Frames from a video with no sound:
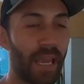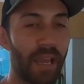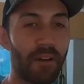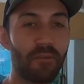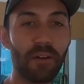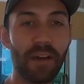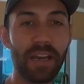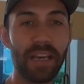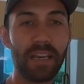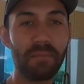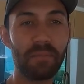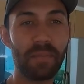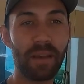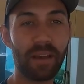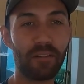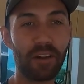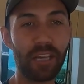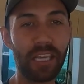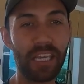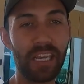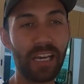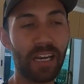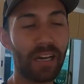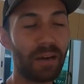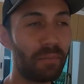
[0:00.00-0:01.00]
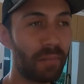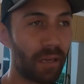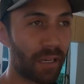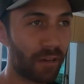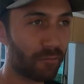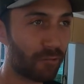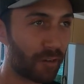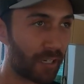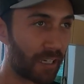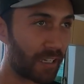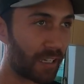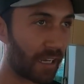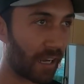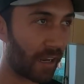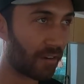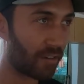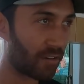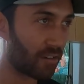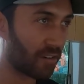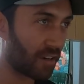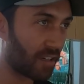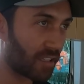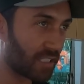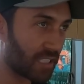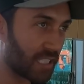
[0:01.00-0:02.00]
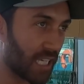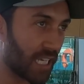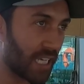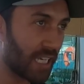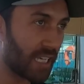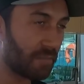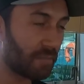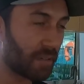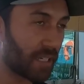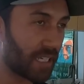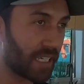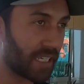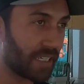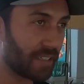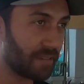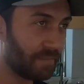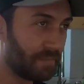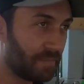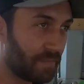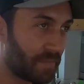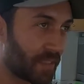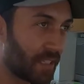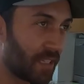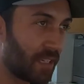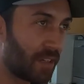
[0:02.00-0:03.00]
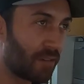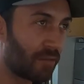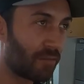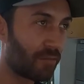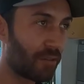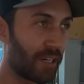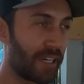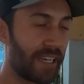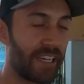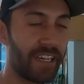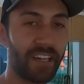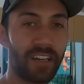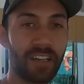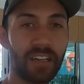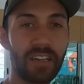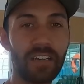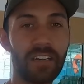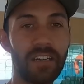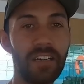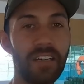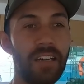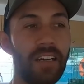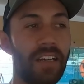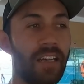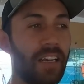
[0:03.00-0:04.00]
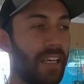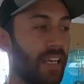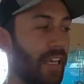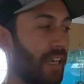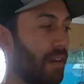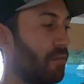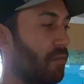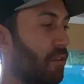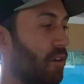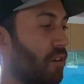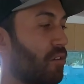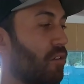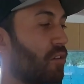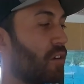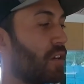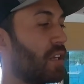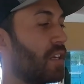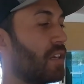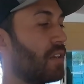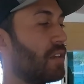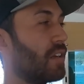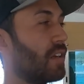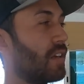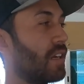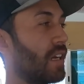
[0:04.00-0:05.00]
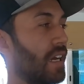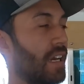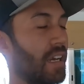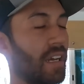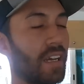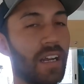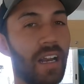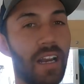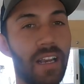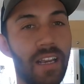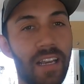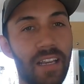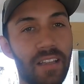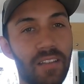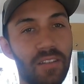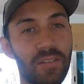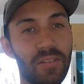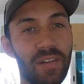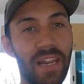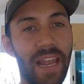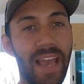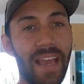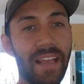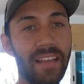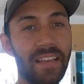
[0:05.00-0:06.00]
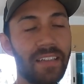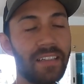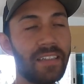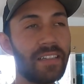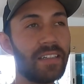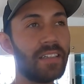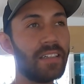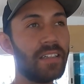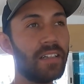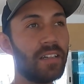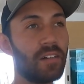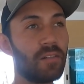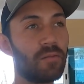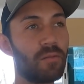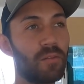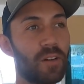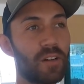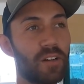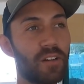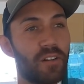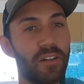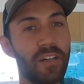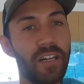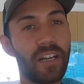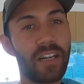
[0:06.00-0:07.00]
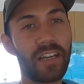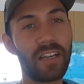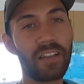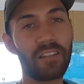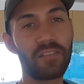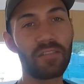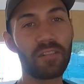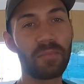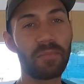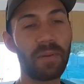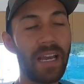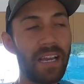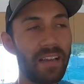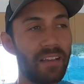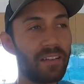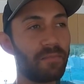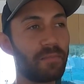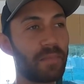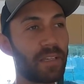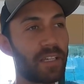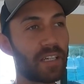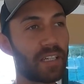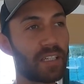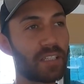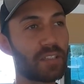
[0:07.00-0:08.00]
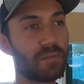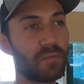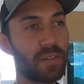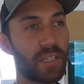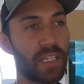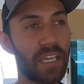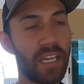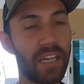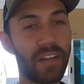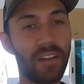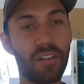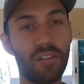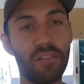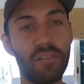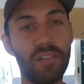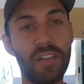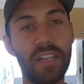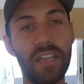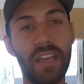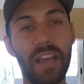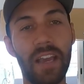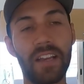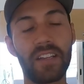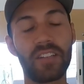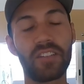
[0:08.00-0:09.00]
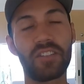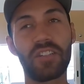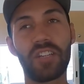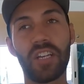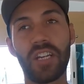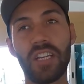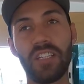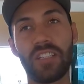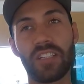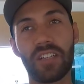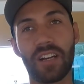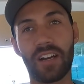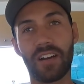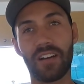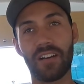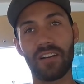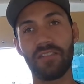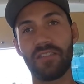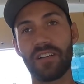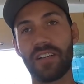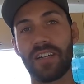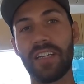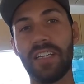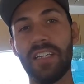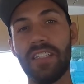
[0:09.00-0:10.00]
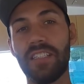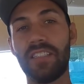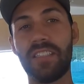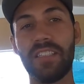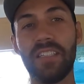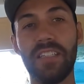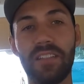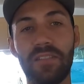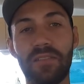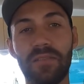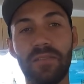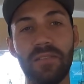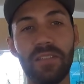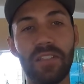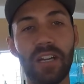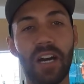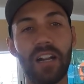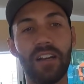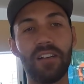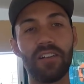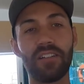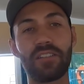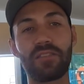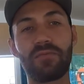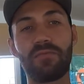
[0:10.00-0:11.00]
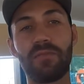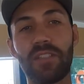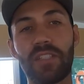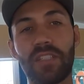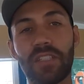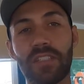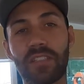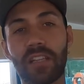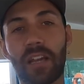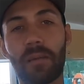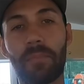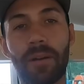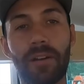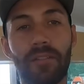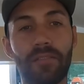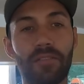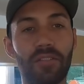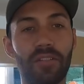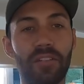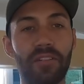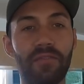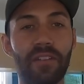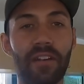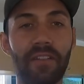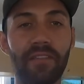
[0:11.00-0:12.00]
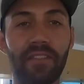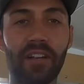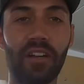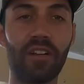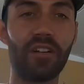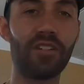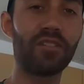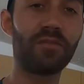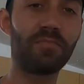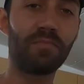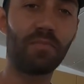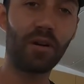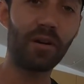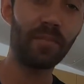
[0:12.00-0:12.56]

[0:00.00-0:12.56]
Bequia, I don't know how to say it, but yeah, we're here and we're going again to land. We're going again to a bank because we can only exchange 100 EC, $2, which is about $35